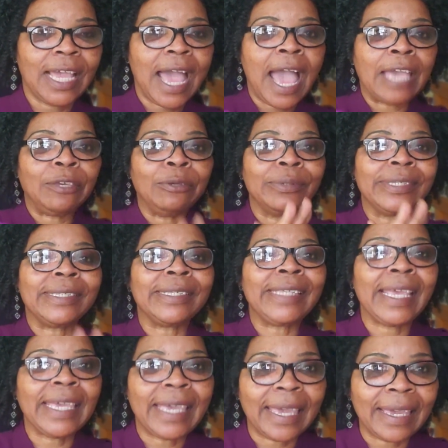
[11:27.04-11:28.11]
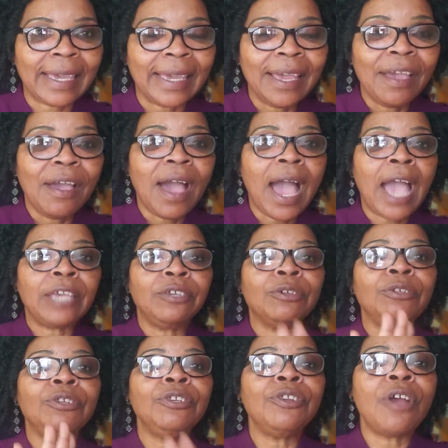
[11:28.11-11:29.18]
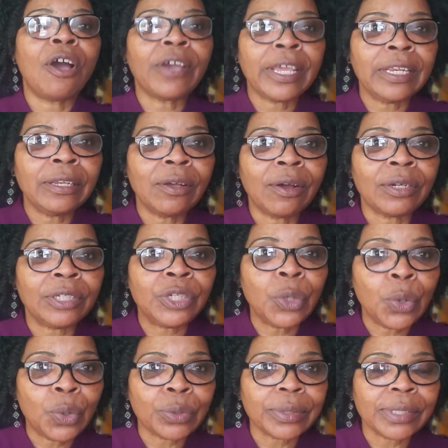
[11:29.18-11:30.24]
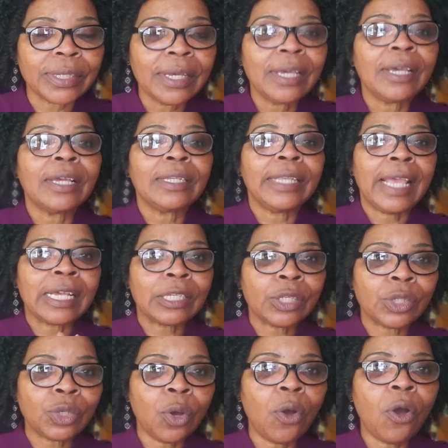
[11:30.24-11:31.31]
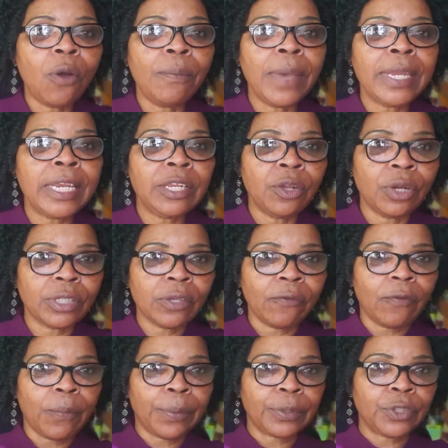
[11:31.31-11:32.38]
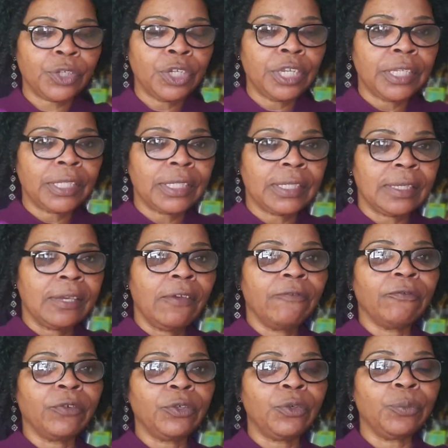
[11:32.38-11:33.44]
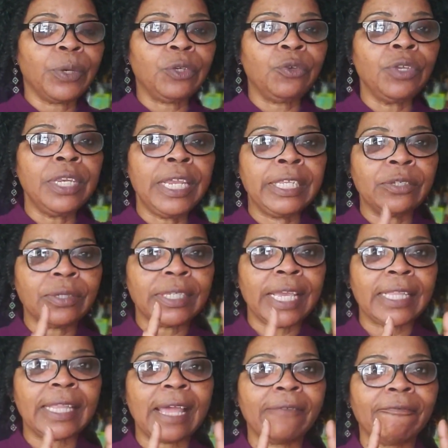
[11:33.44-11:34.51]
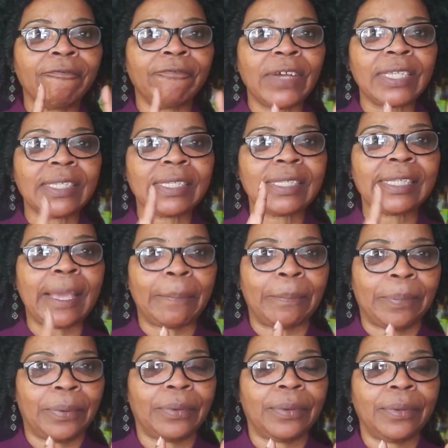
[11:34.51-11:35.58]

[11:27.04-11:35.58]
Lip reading: Are you seeking? Are you knocking on doors? There are so many doors of opportunity for you, but you need to take that first step.